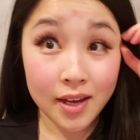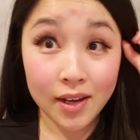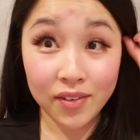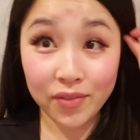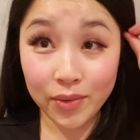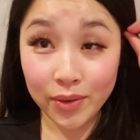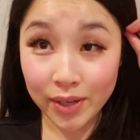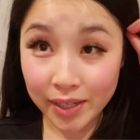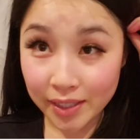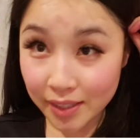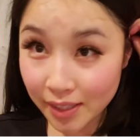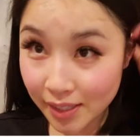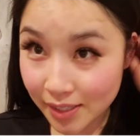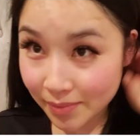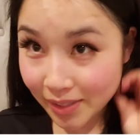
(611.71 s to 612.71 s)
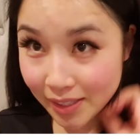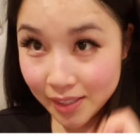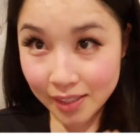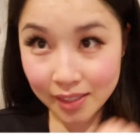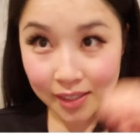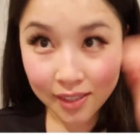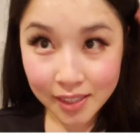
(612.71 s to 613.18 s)
of wearing these
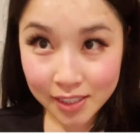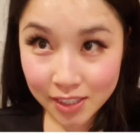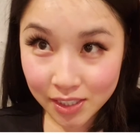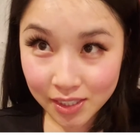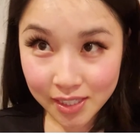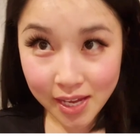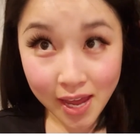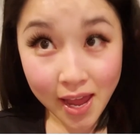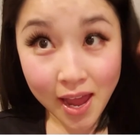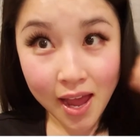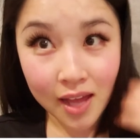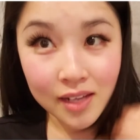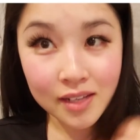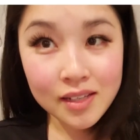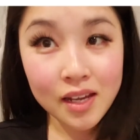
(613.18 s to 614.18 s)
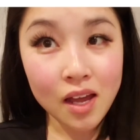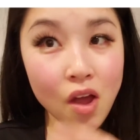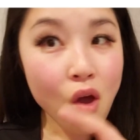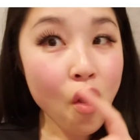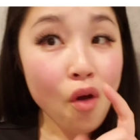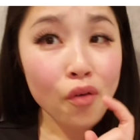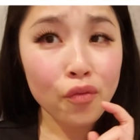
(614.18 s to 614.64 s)
magnetic lashes, and
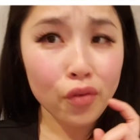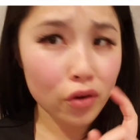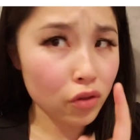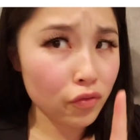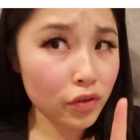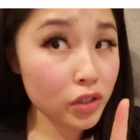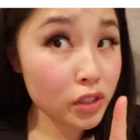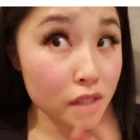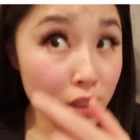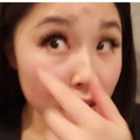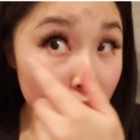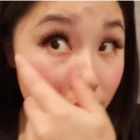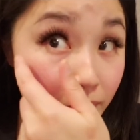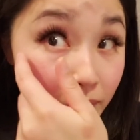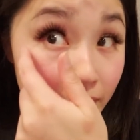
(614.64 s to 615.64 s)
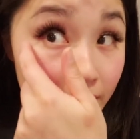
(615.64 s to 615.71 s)
for the first time,